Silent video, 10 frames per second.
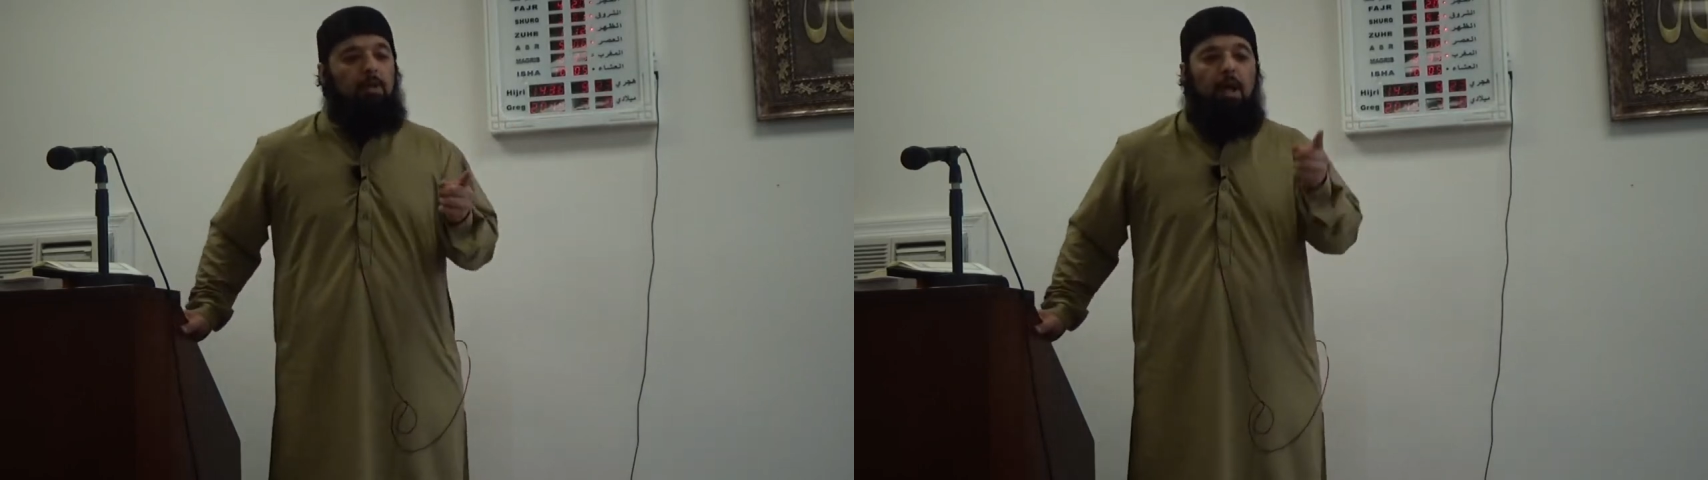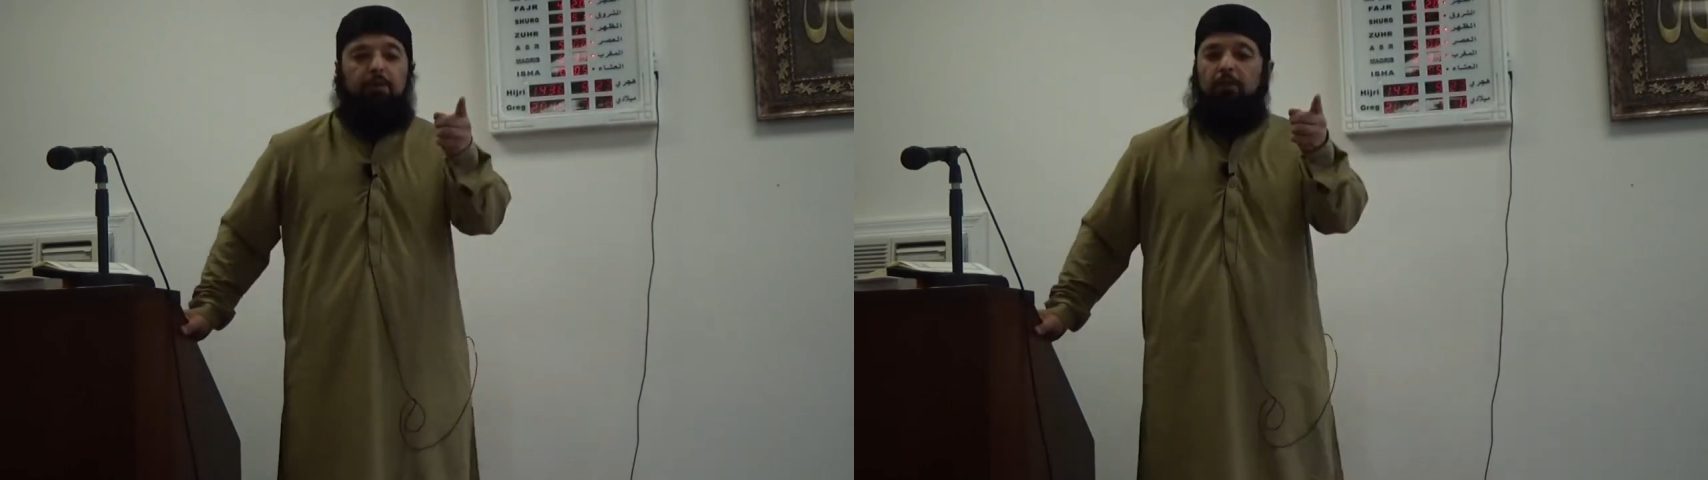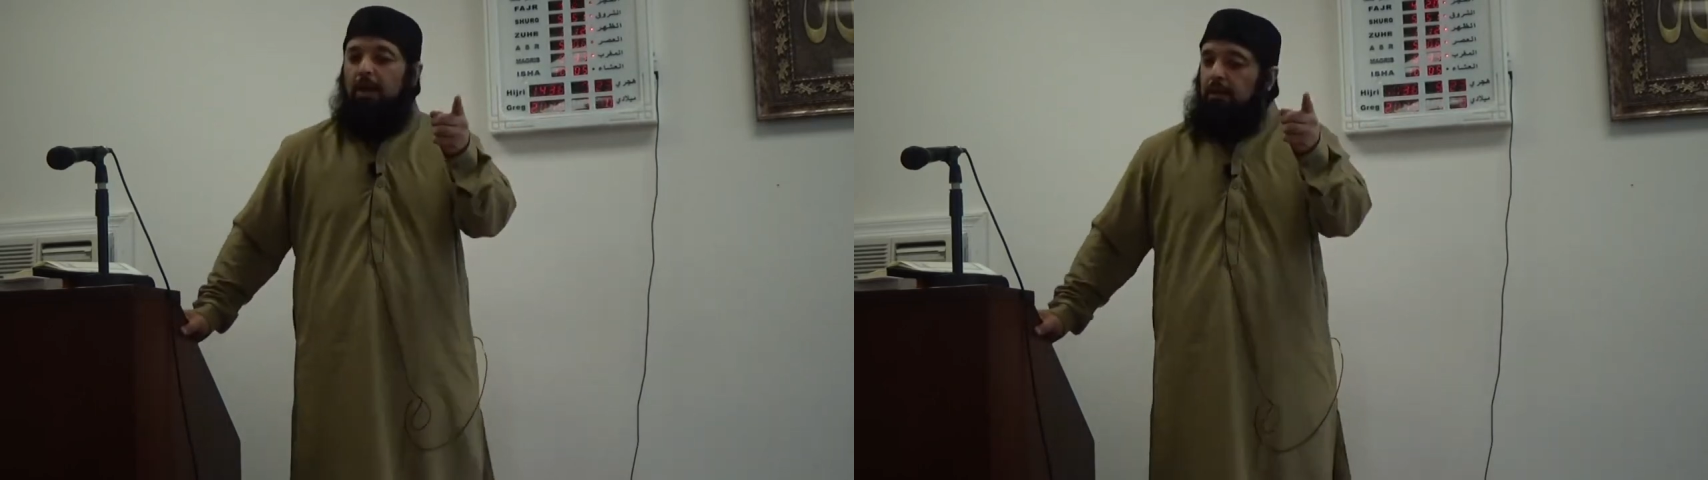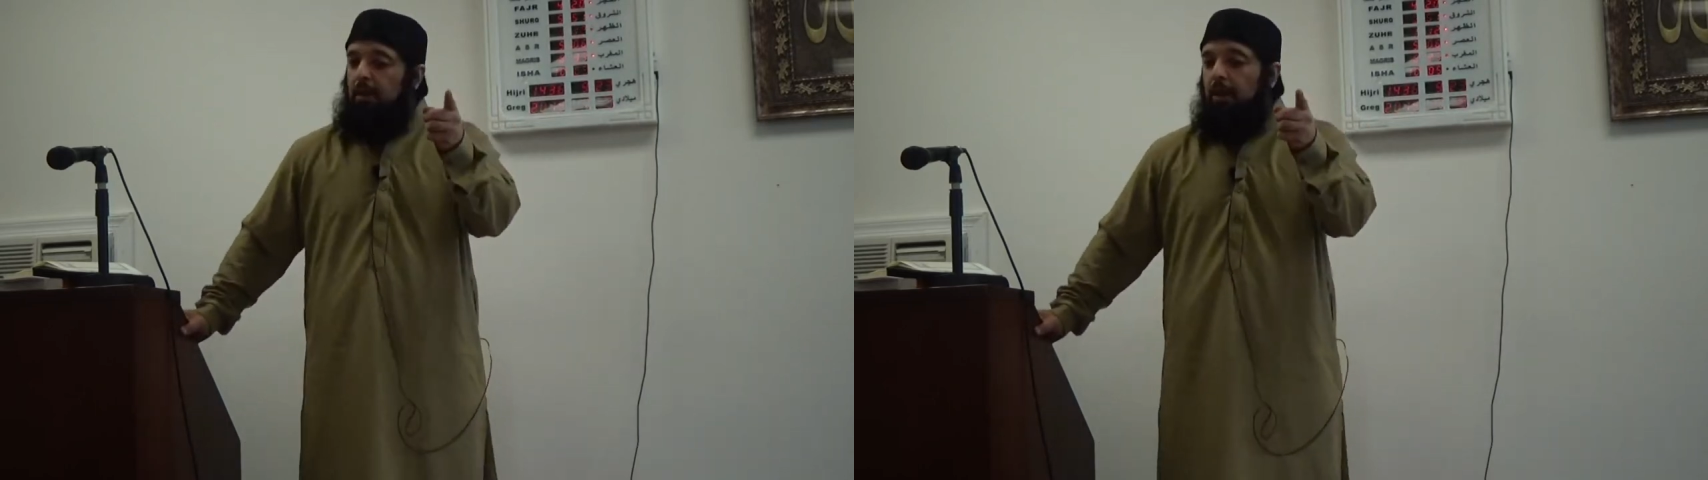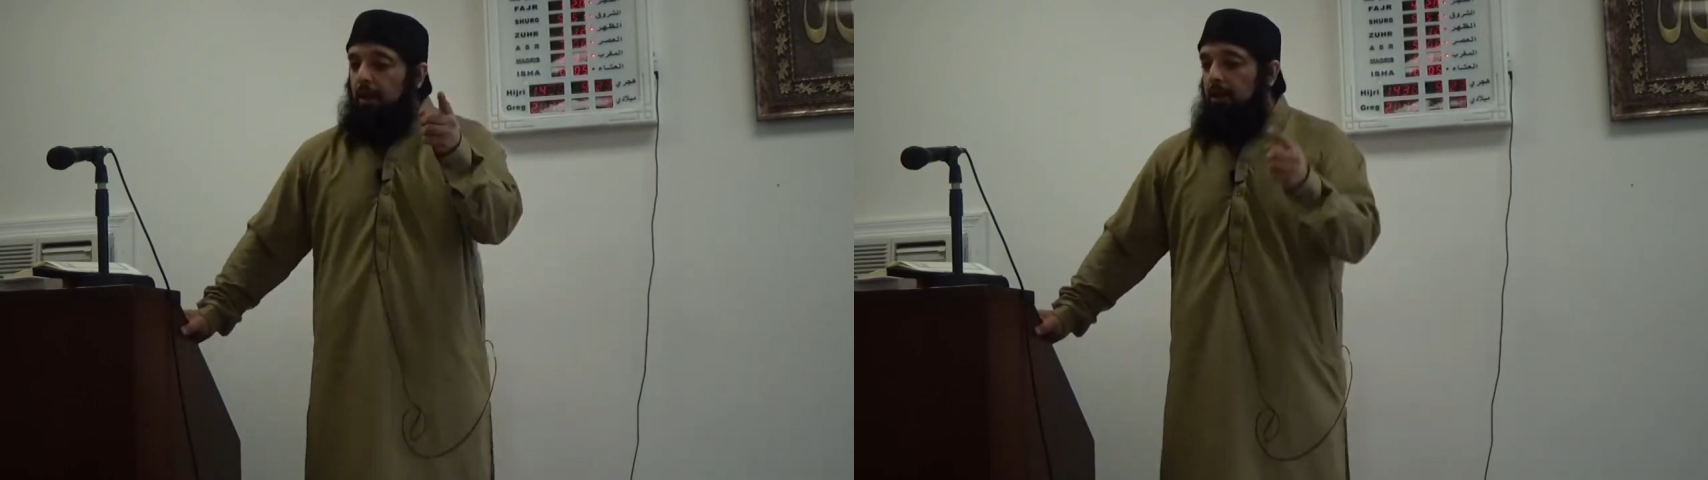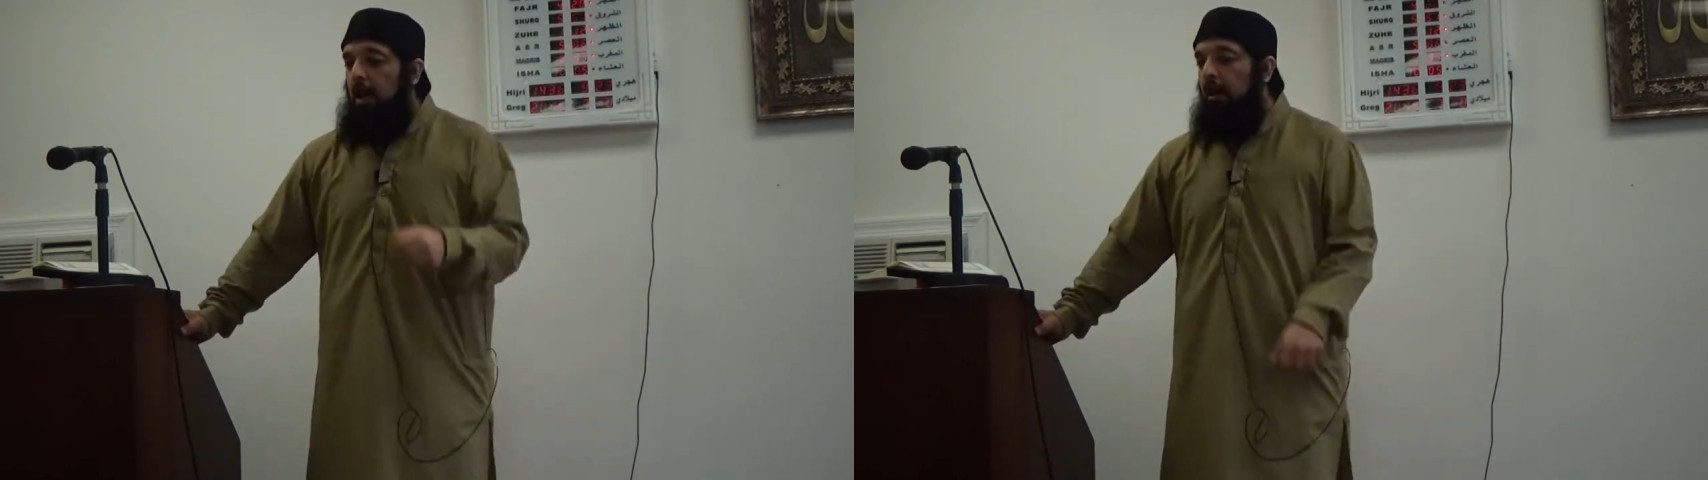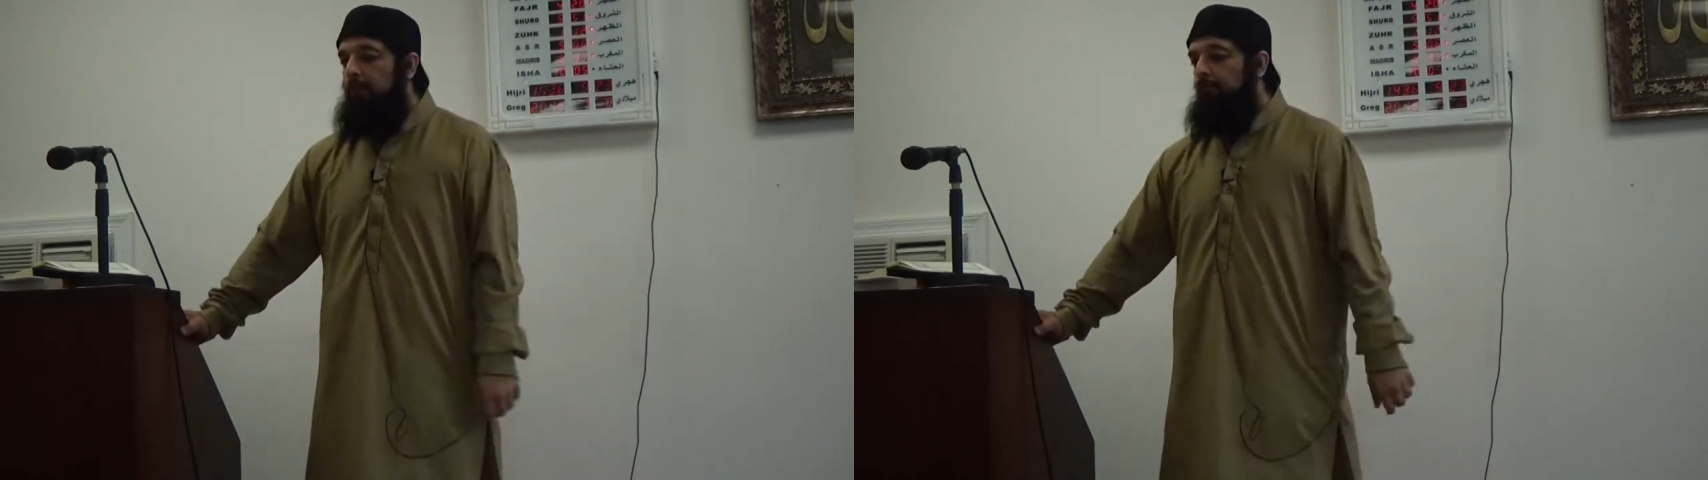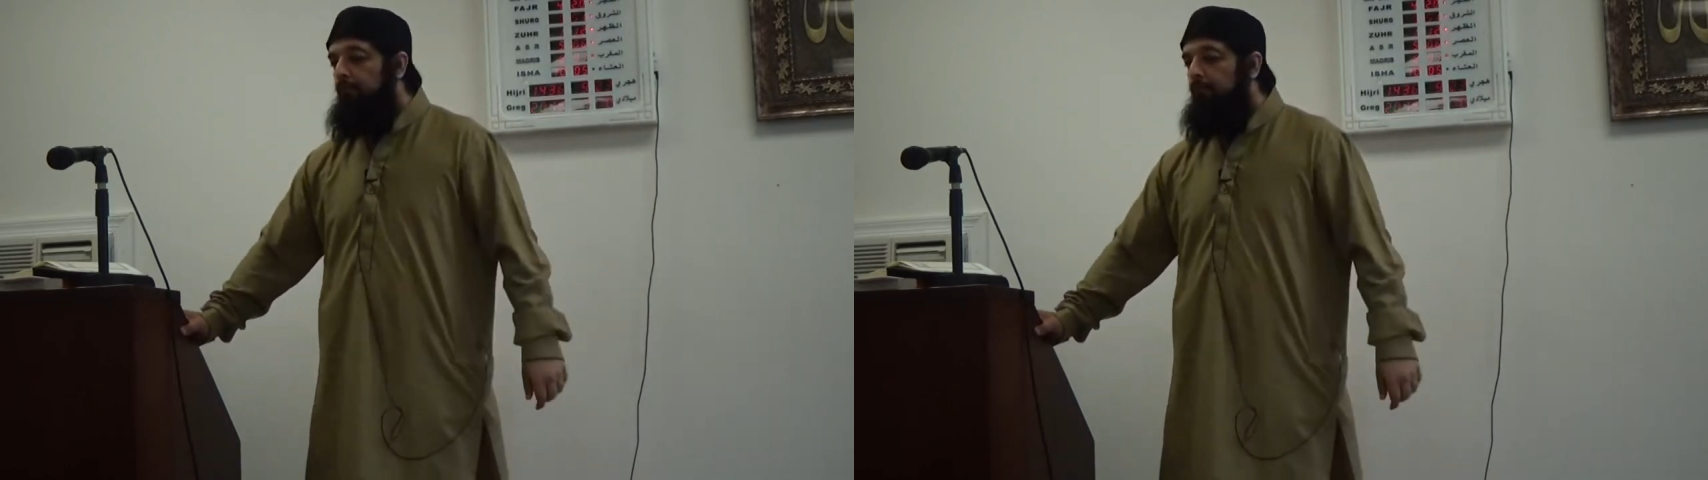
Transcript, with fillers: Allah says, ittaqillah.